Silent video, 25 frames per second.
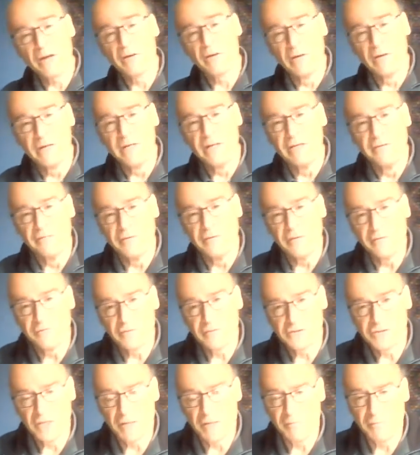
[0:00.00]
Levy, for
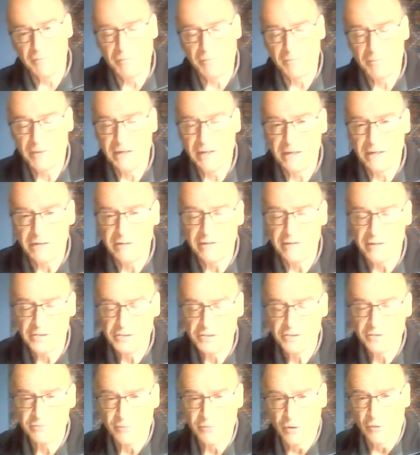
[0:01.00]
example, played
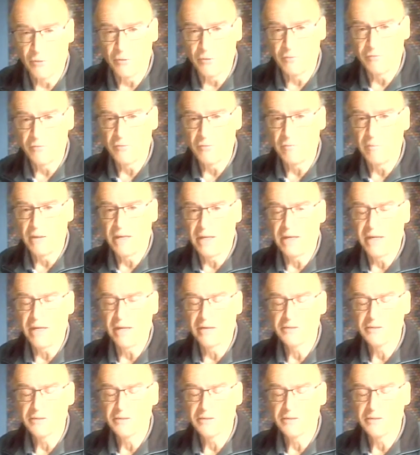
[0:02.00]
this role for Blair.